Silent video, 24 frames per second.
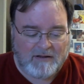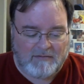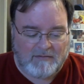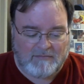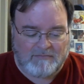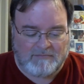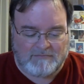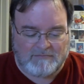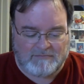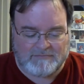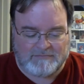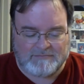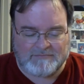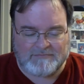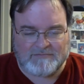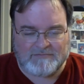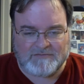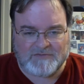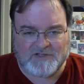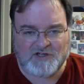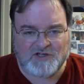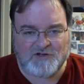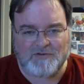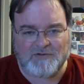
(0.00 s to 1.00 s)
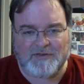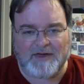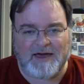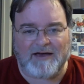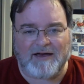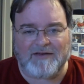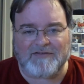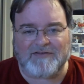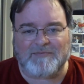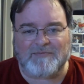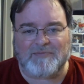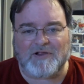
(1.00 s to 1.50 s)

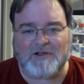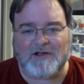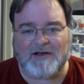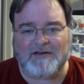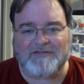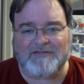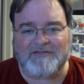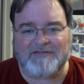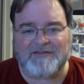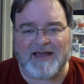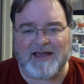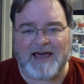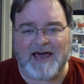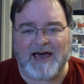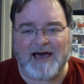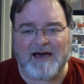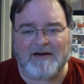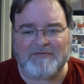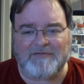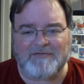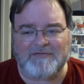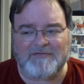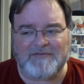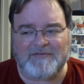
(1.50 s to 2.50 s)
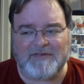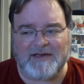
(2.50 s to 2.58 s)
2,000 plus staff.